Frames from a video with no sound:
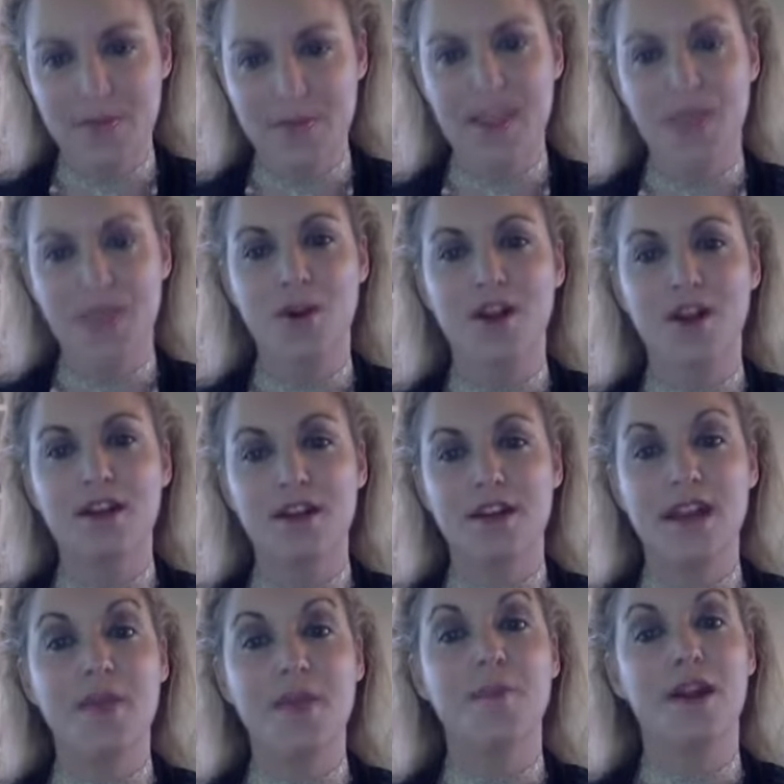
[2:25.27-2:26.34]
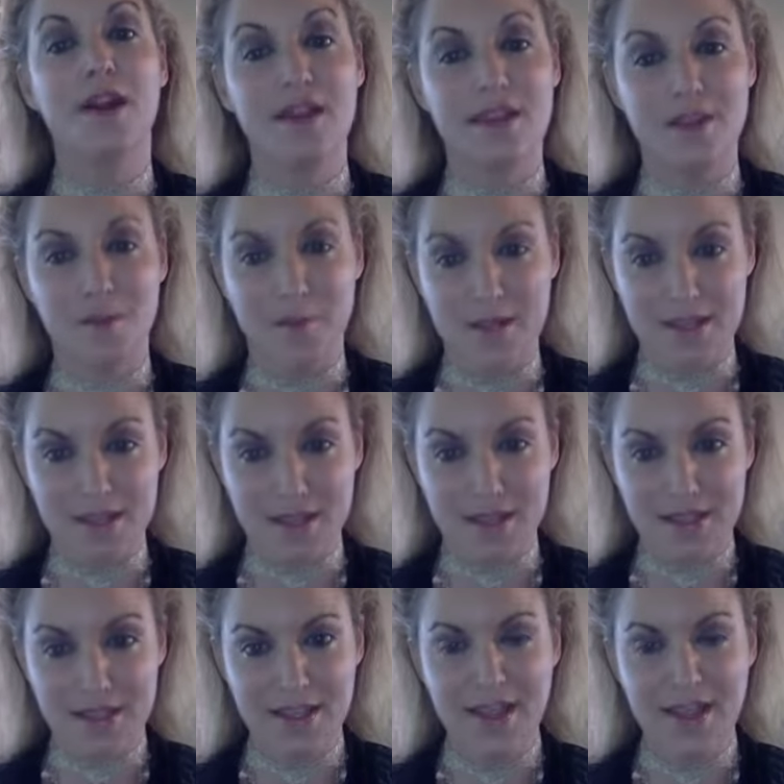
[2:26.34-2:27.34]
but they weren't good at marketing their business.